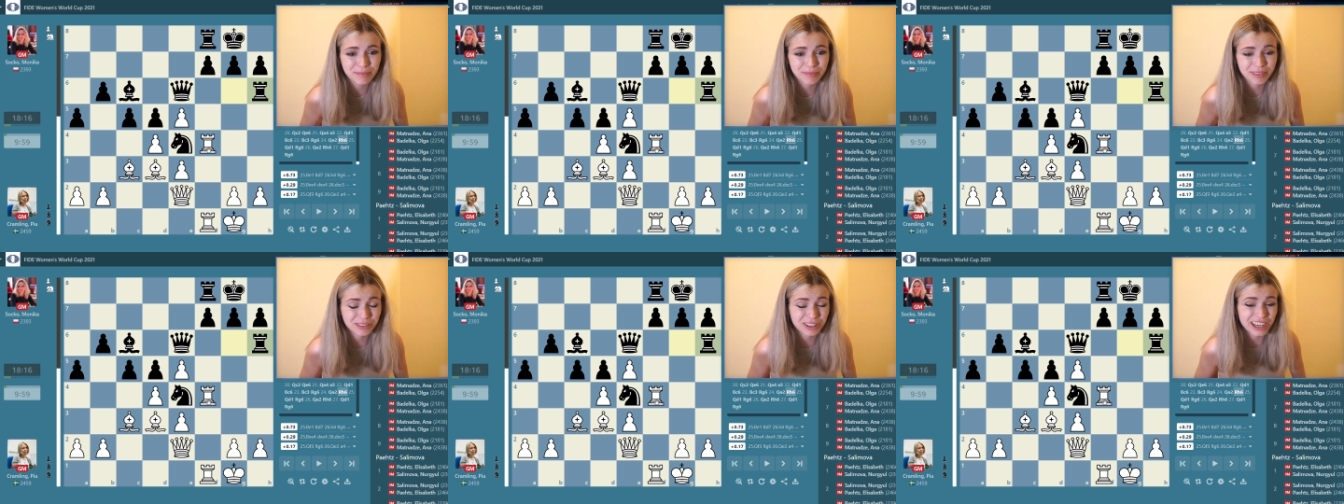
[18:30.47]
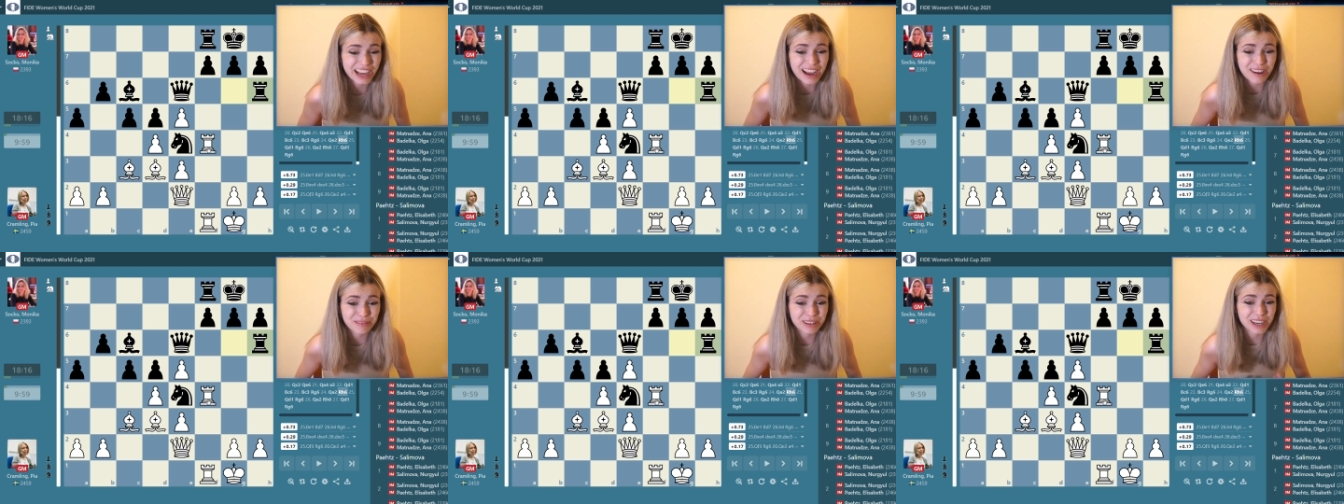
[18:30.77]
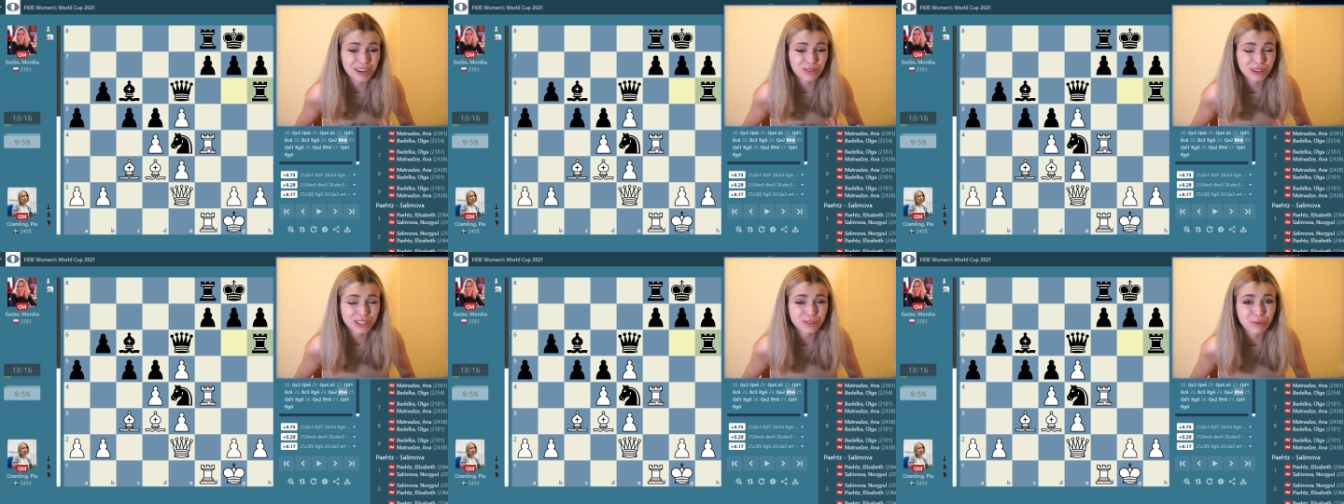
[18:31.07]

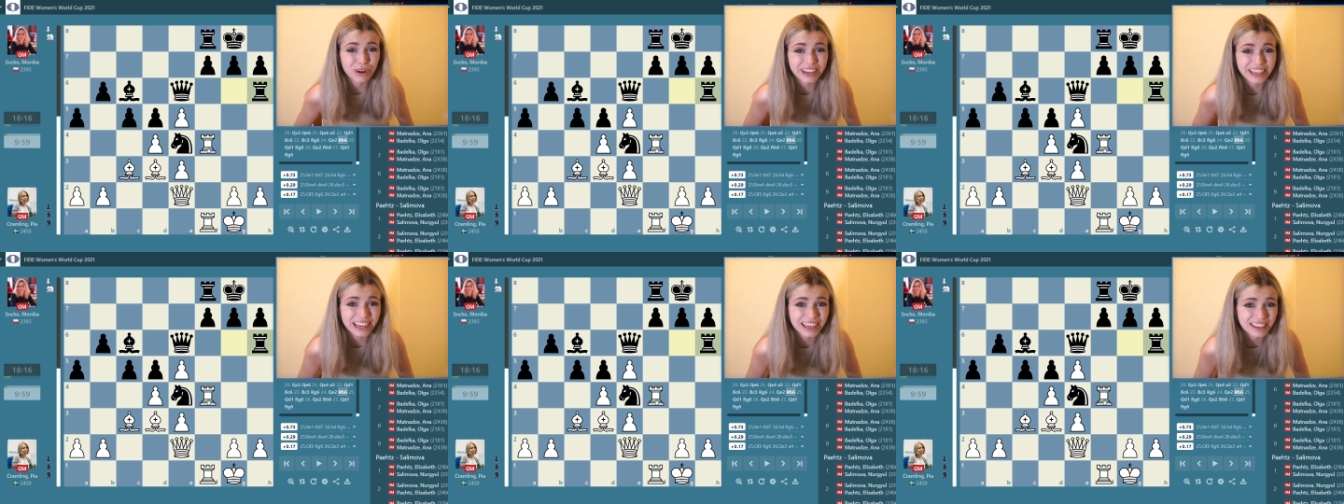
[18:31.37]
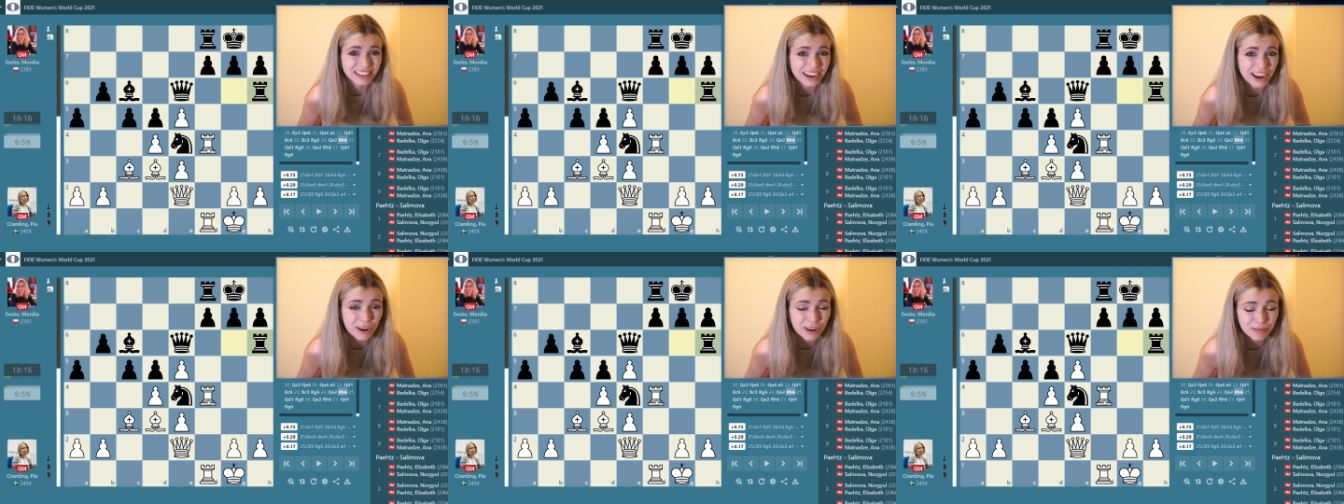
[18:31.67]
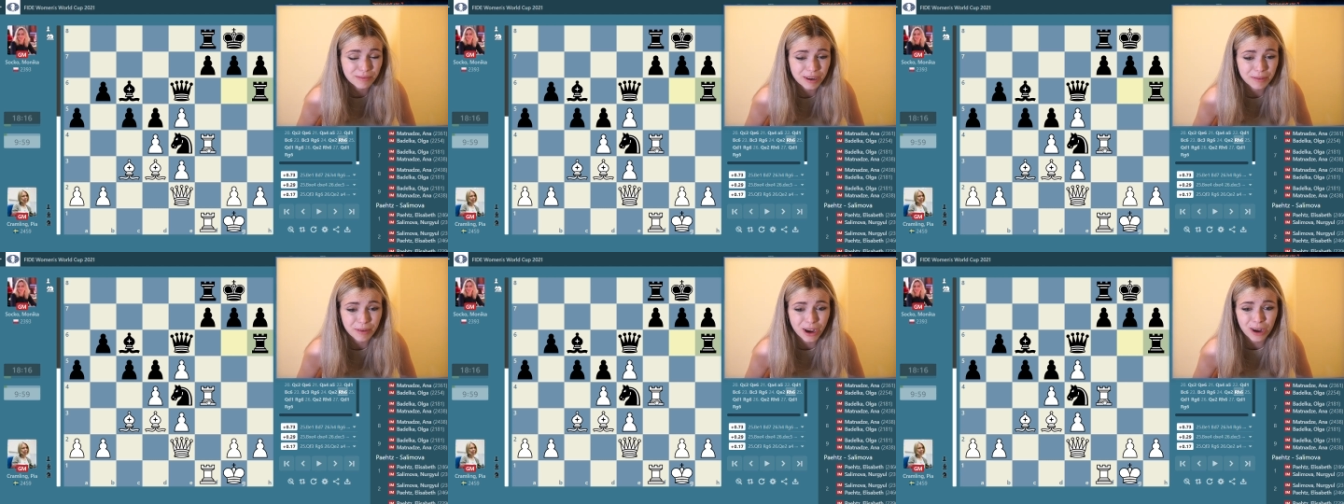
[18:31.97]
it was working,
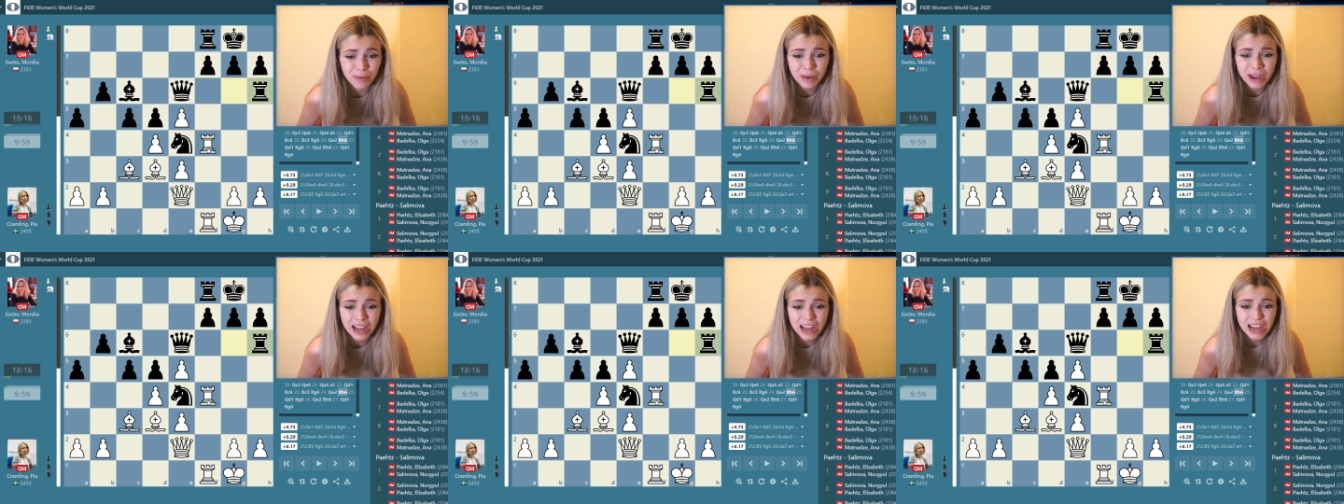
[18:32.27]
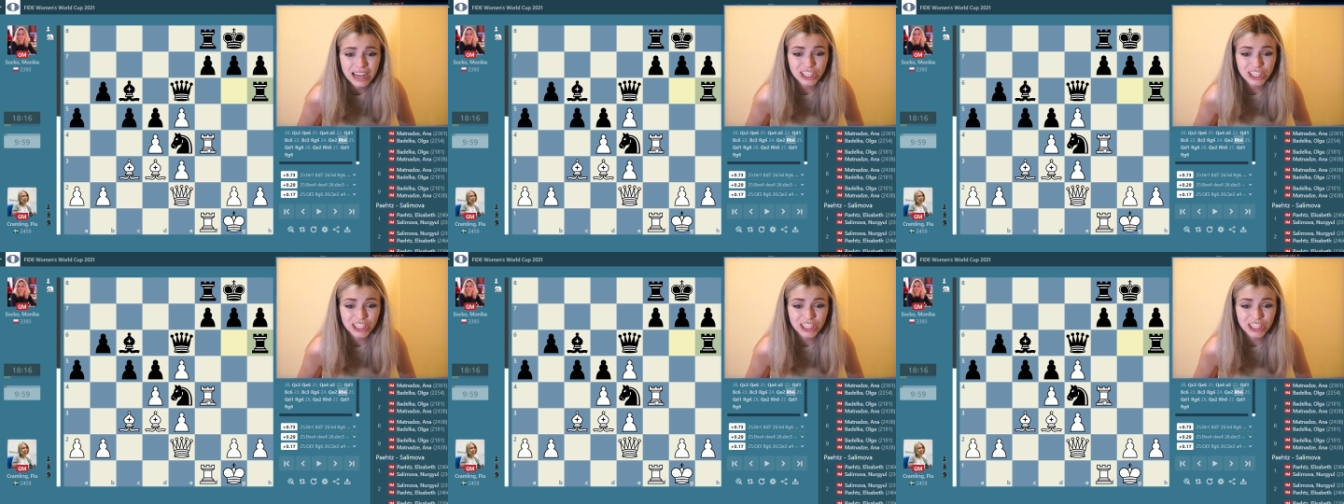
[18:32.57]
my mom,